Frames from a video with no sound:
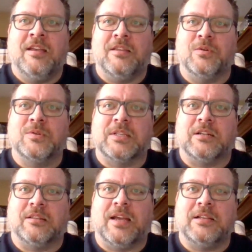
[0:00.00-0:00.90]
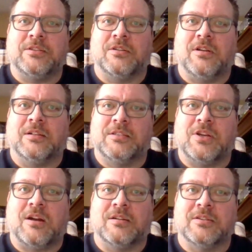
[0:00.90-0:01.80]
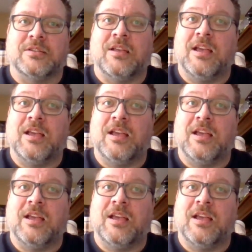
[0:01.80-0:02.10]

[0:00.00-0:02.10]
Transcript: "and those little lights are called stars,